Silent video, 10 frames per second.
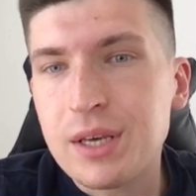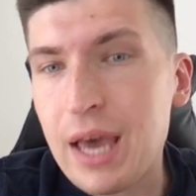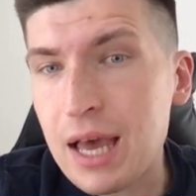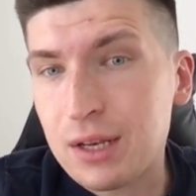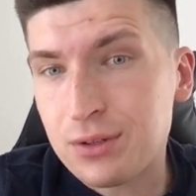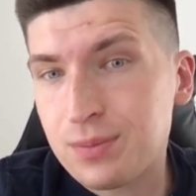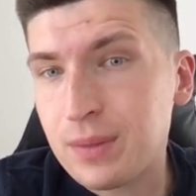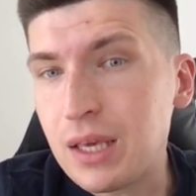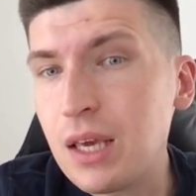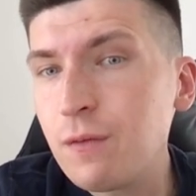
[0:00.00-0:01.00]
And
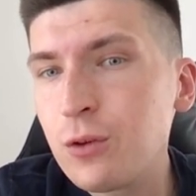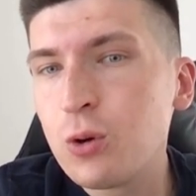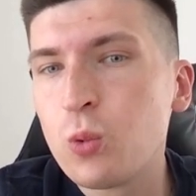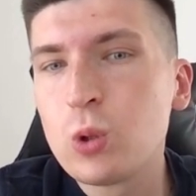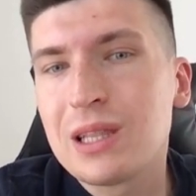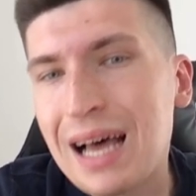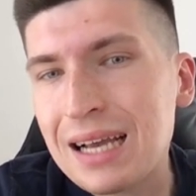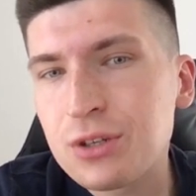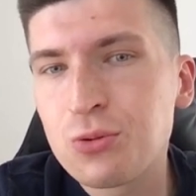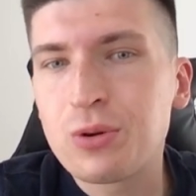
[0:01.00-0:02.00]
if you would
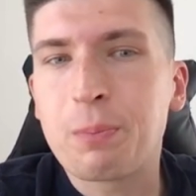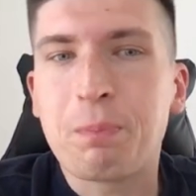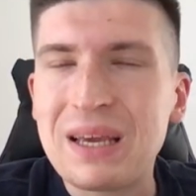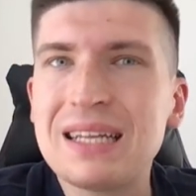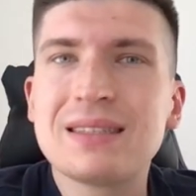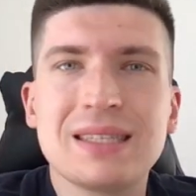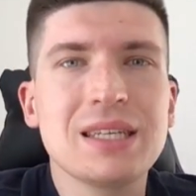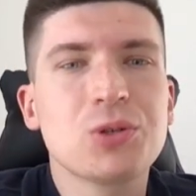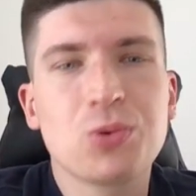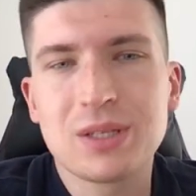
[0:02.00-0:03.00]
like to repeat
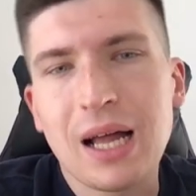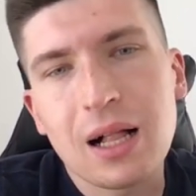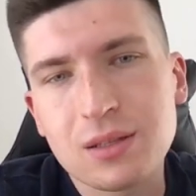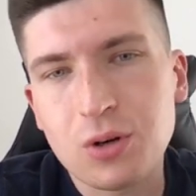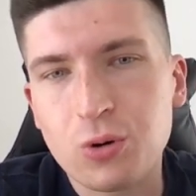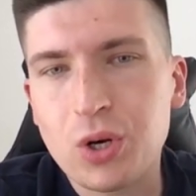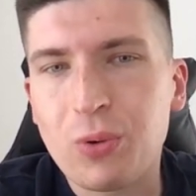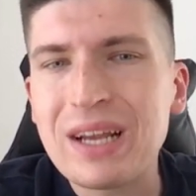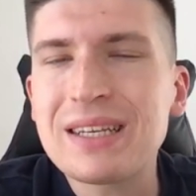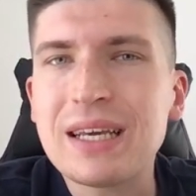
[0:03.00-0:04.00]
these results or
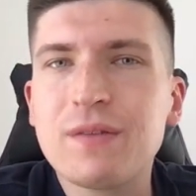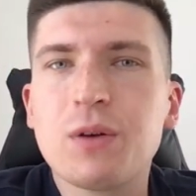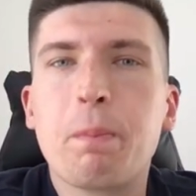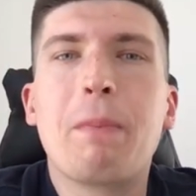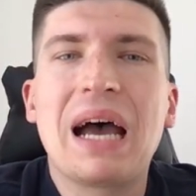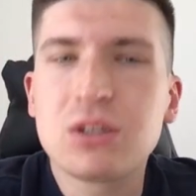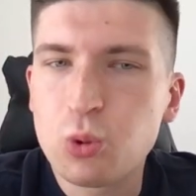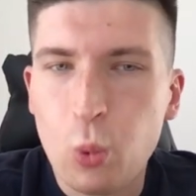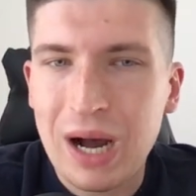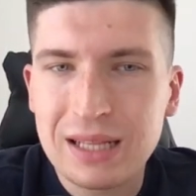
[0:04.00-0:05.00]
create even
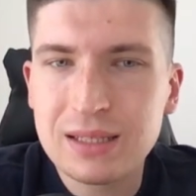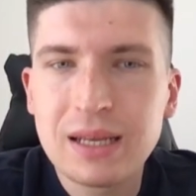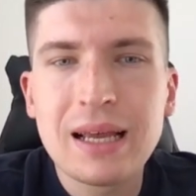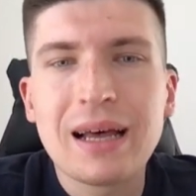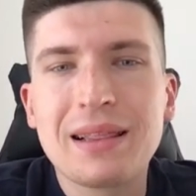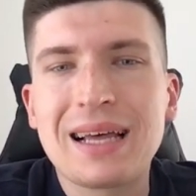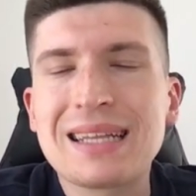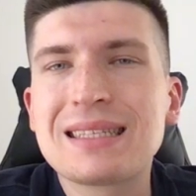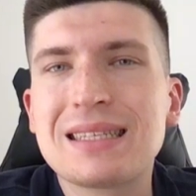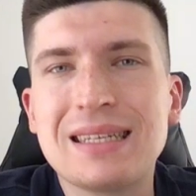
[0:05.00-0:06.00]
better ones,
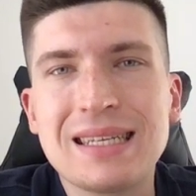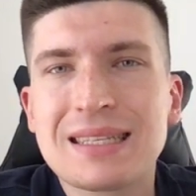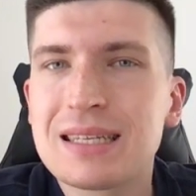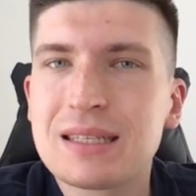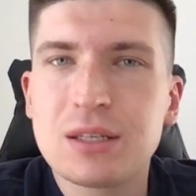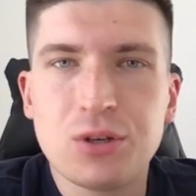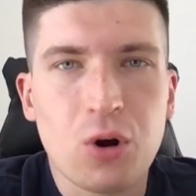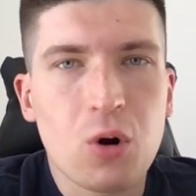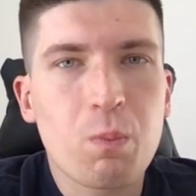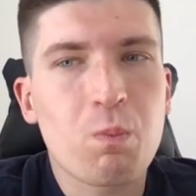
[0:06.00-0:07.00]
let's discuss
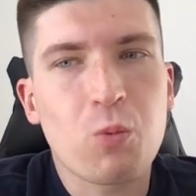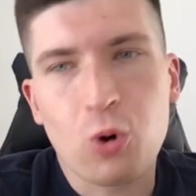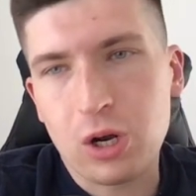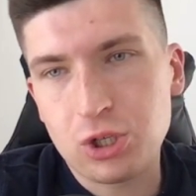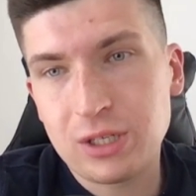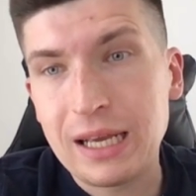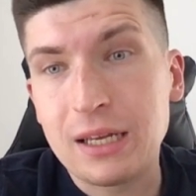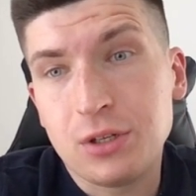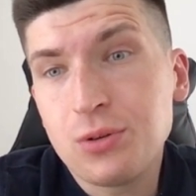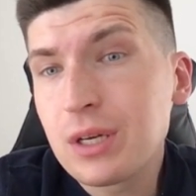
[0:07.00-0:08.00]
your project.
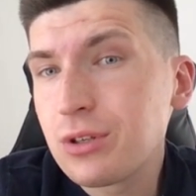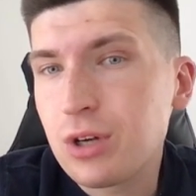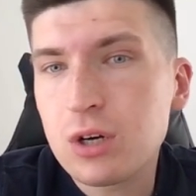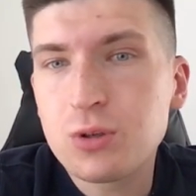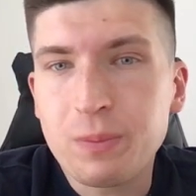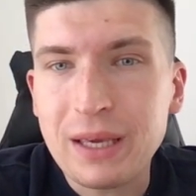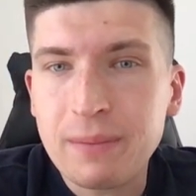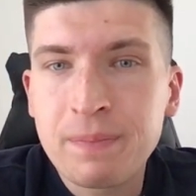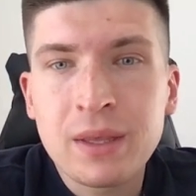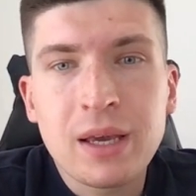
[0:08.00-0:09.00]
And you can talk to
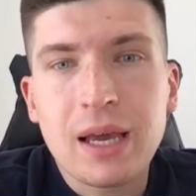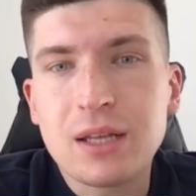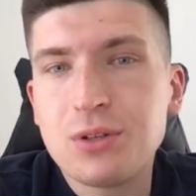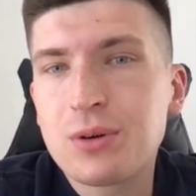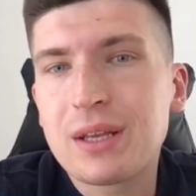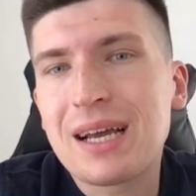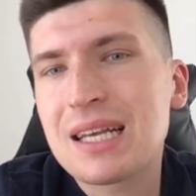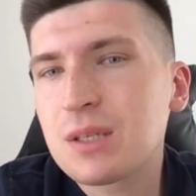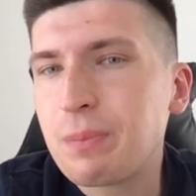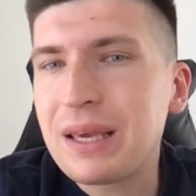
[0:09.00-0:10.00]
me and you can
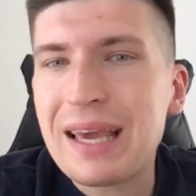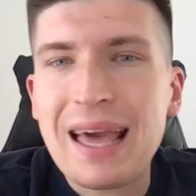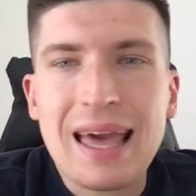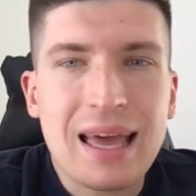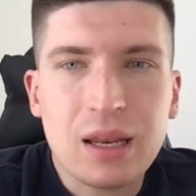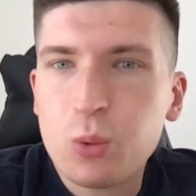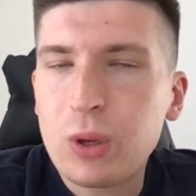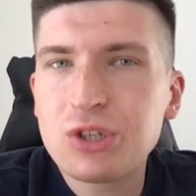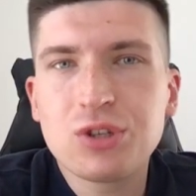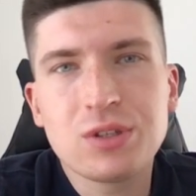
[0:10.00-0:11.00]
ask me any
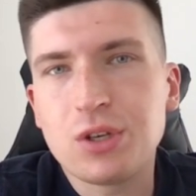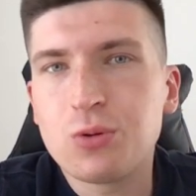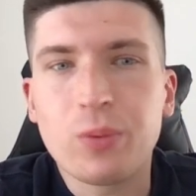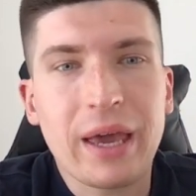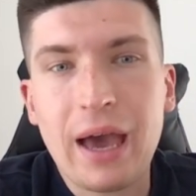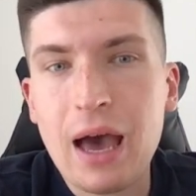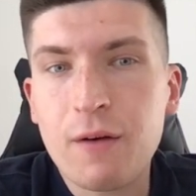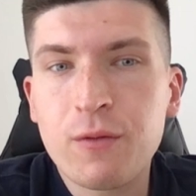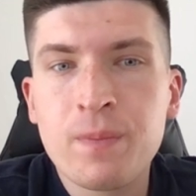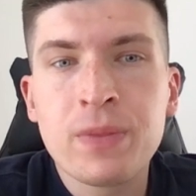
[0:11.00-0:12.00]
questions that you may have.